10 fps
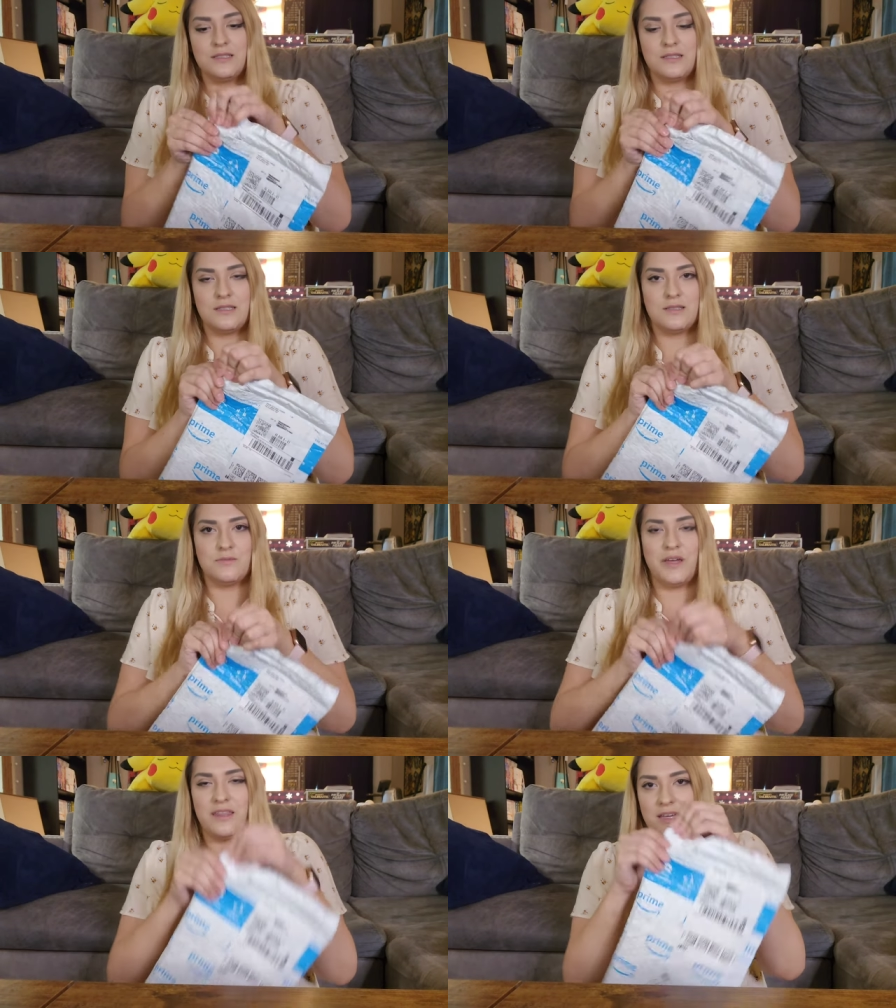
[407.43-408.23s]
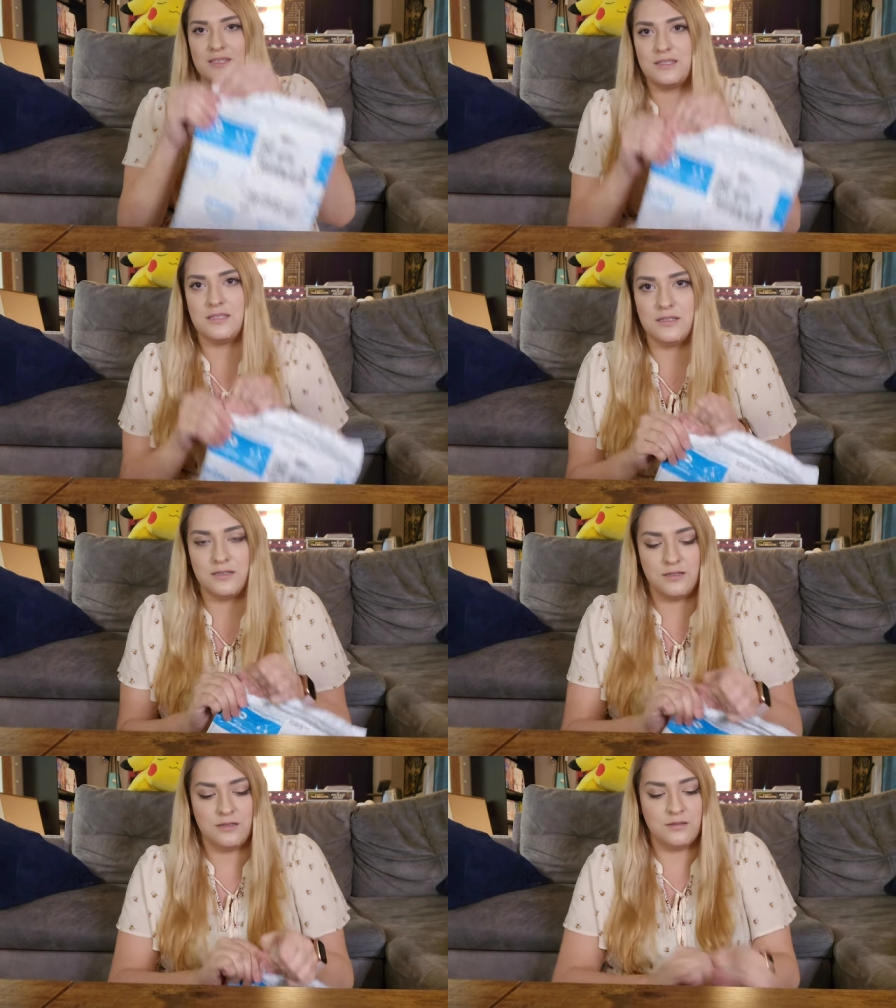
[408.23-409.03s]
My last,
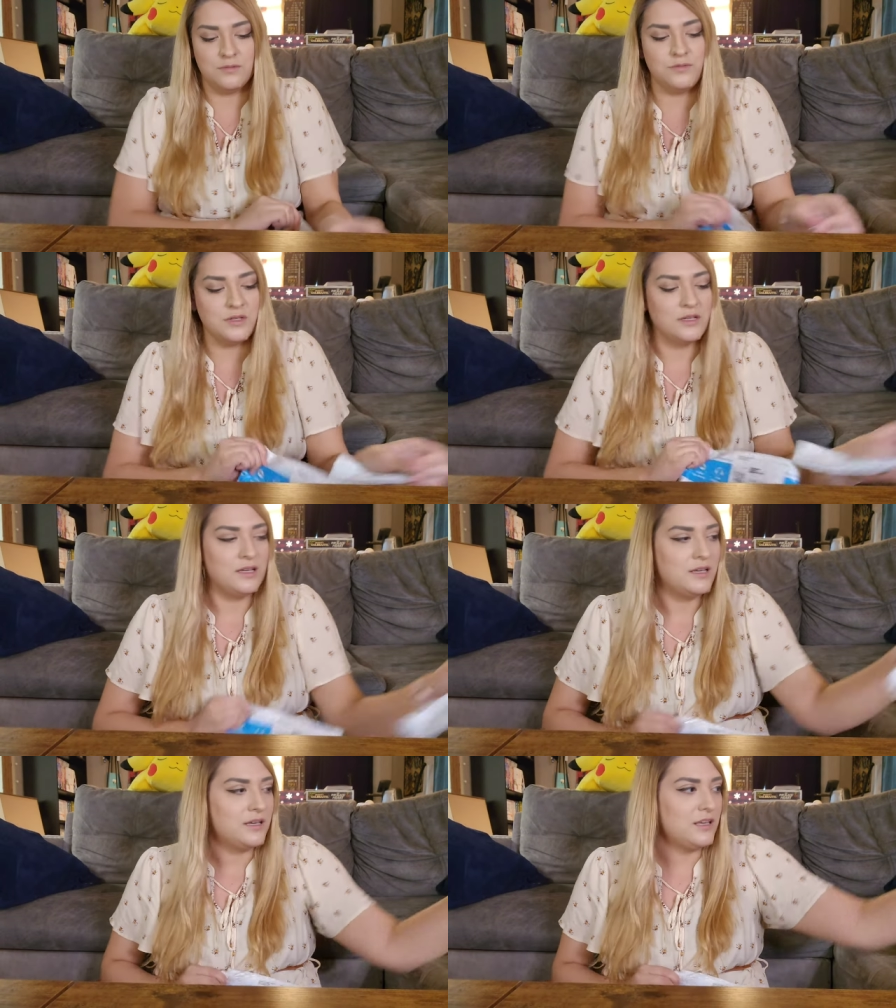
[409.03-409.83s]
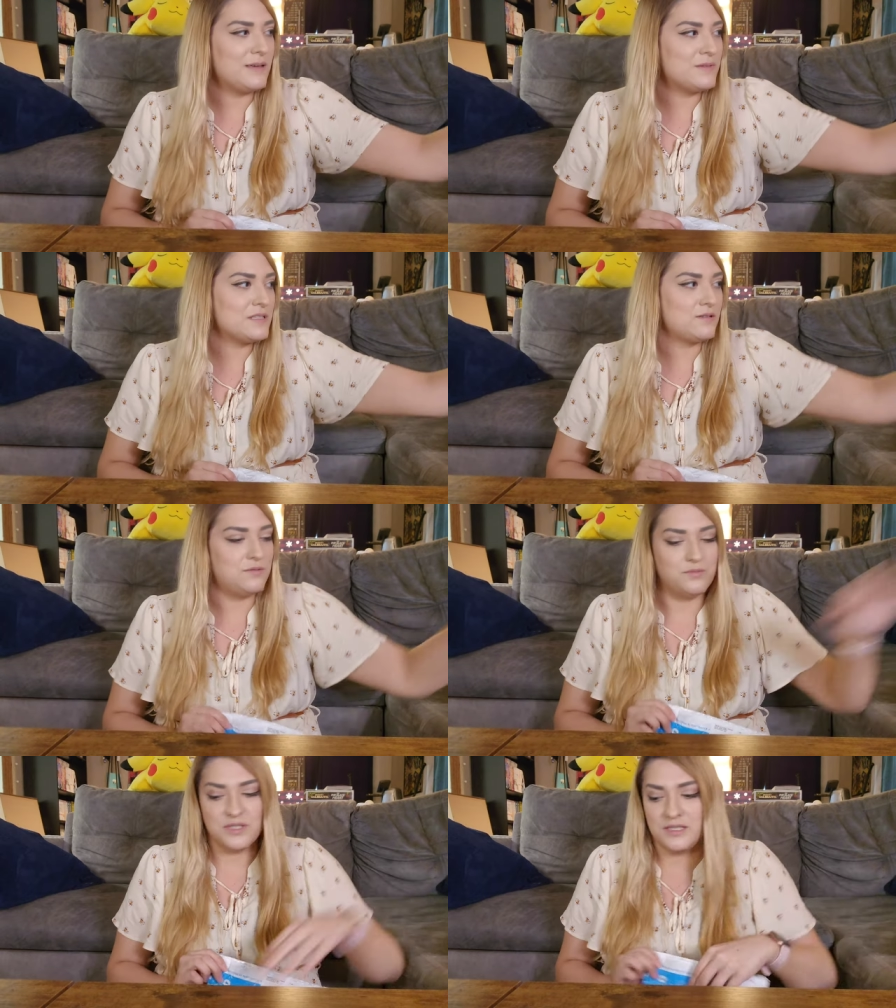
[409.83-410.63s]
Amazon,
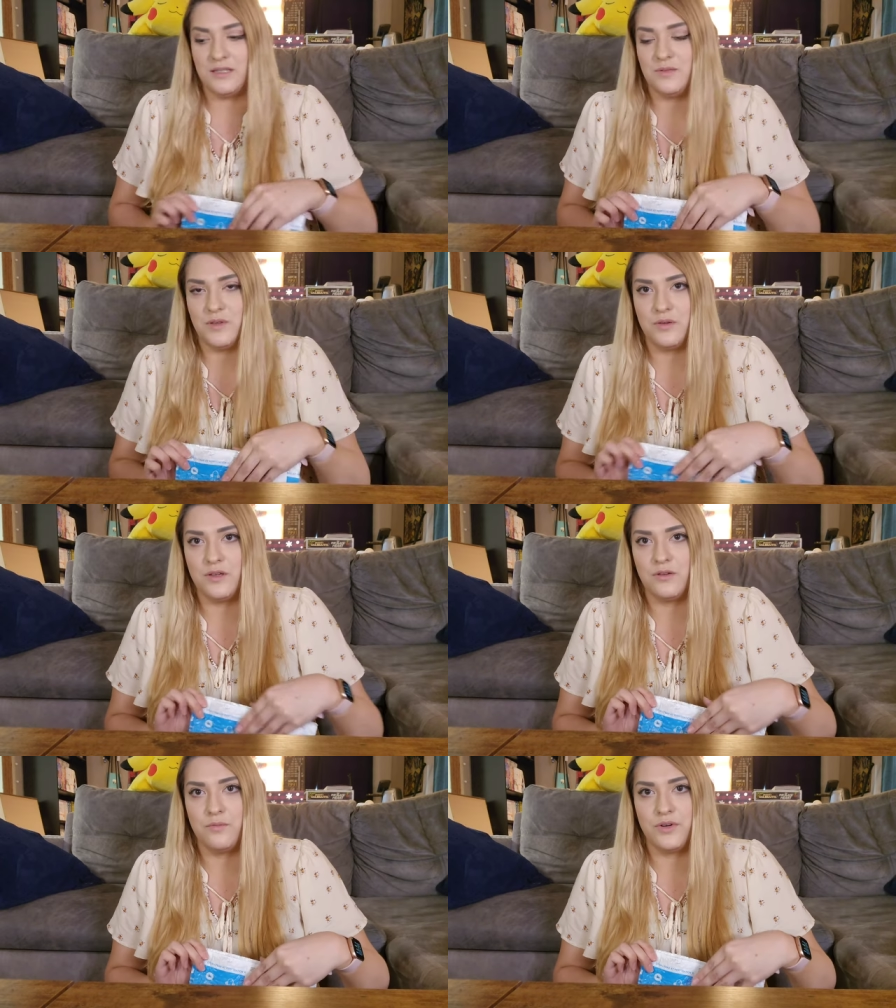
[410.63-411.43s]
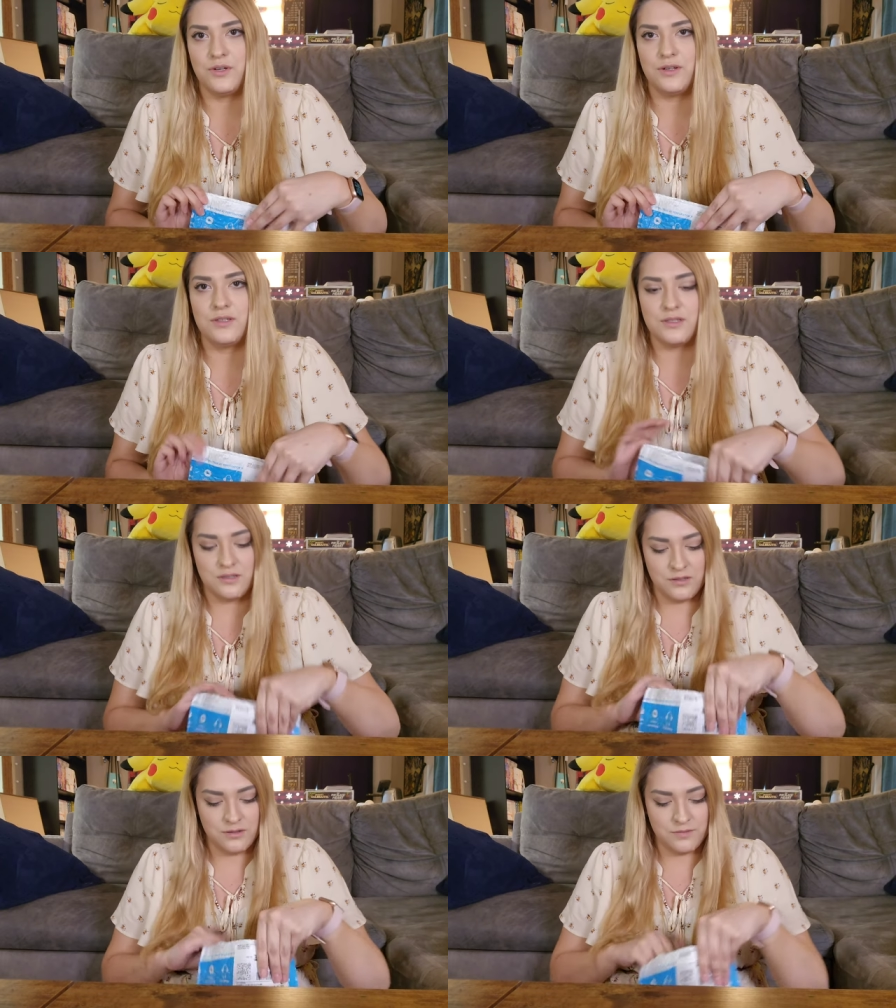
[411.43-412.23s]
besides my other box.
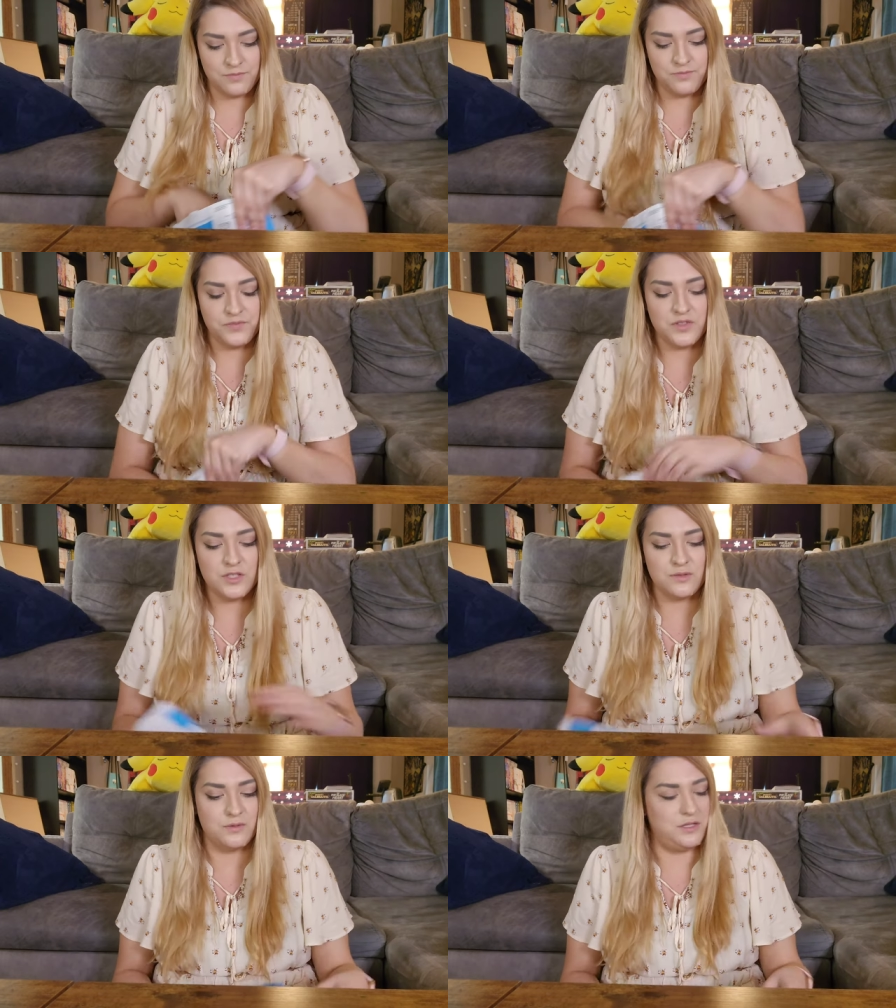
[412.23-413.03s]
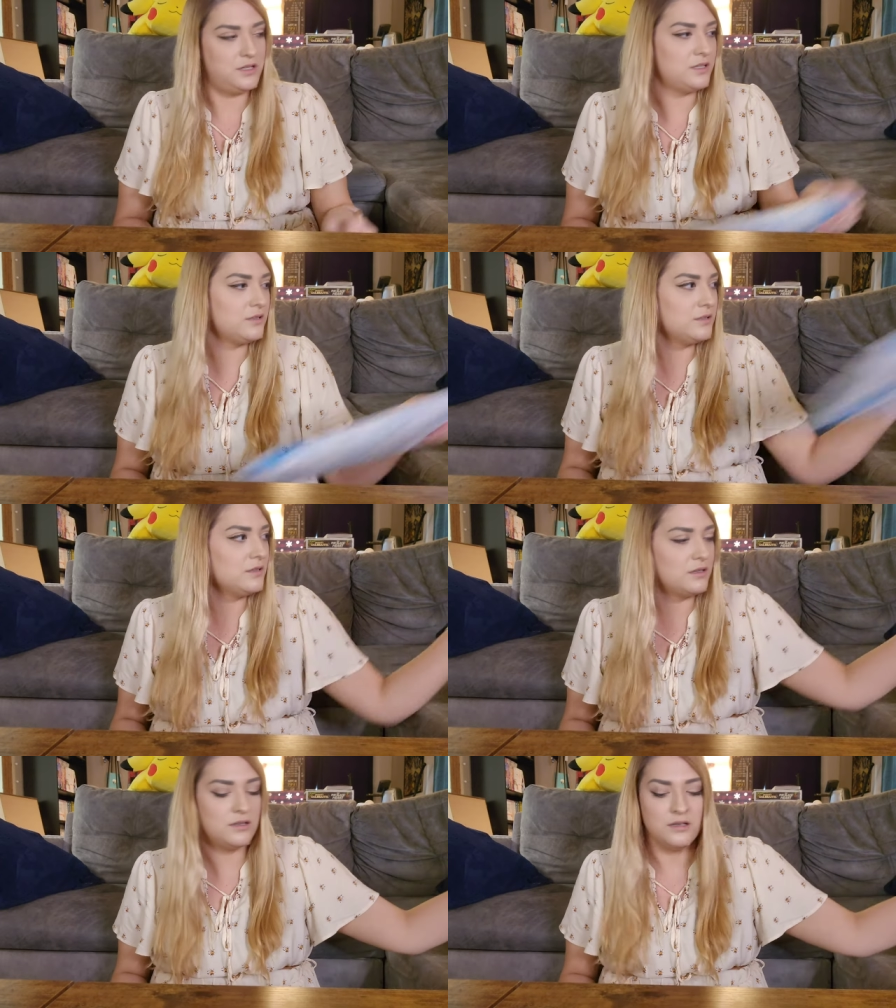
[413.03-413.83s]
Just one in here.
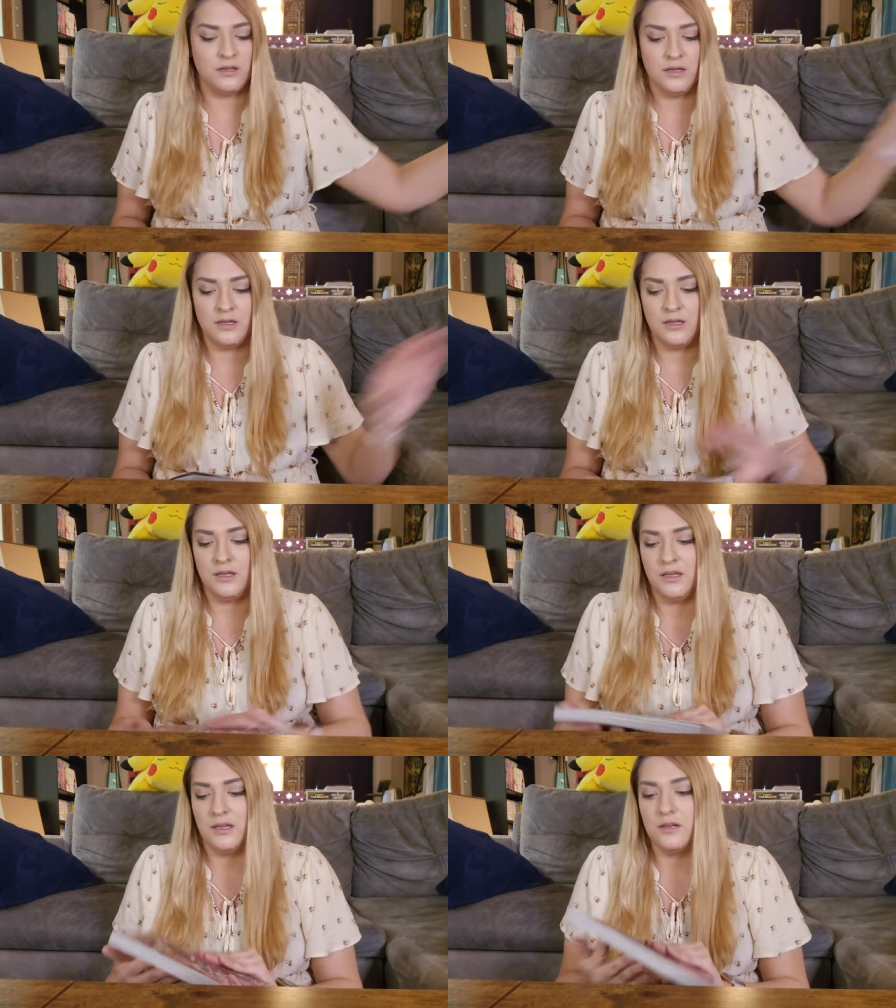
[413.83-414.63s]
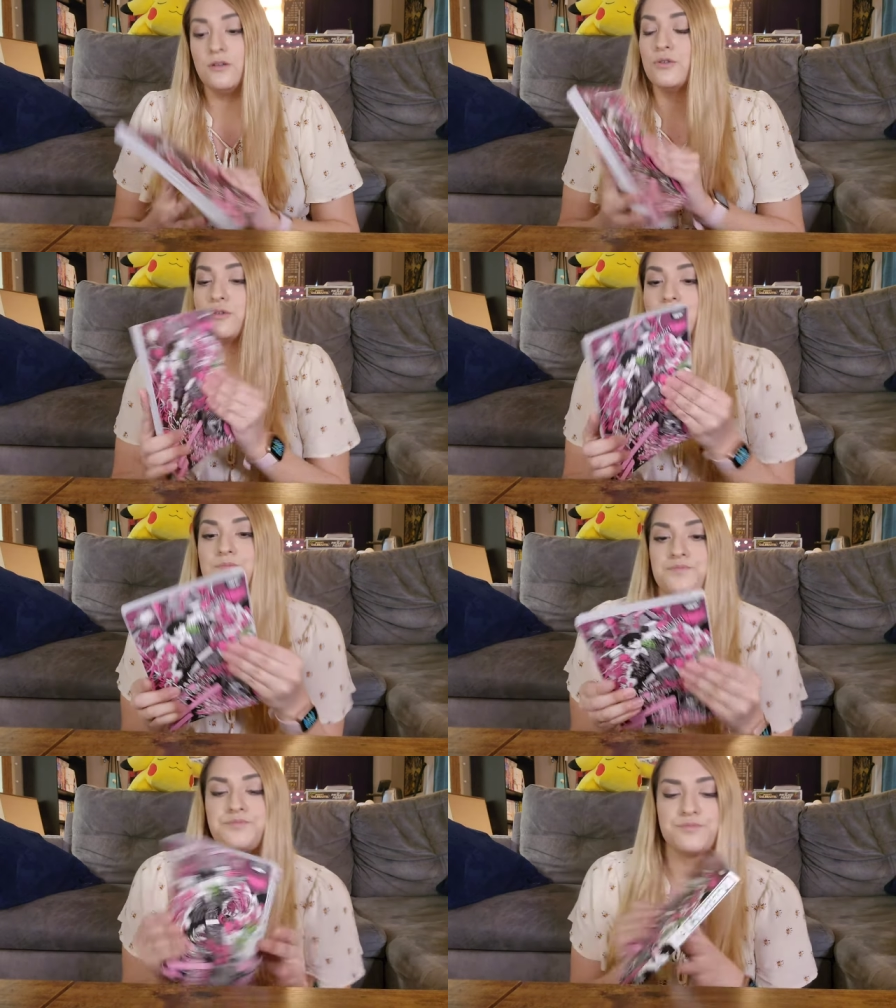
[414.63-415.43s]
Oh!
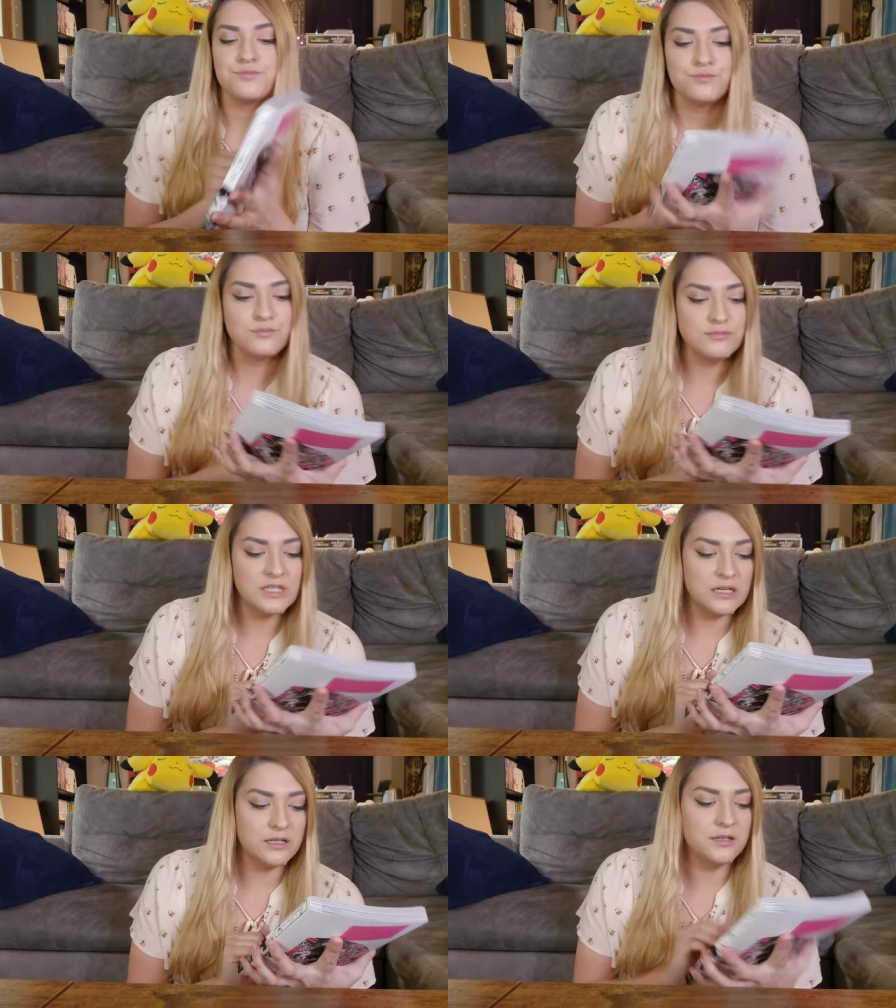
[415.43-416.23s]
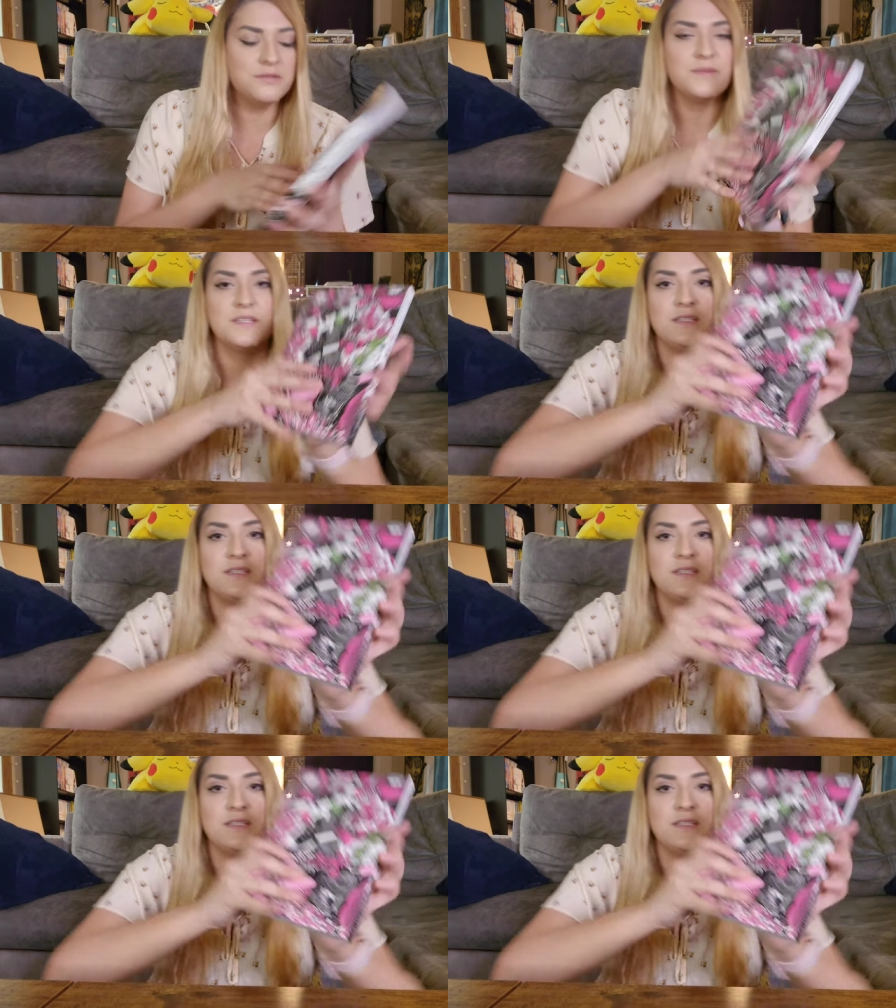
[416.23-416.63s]
This is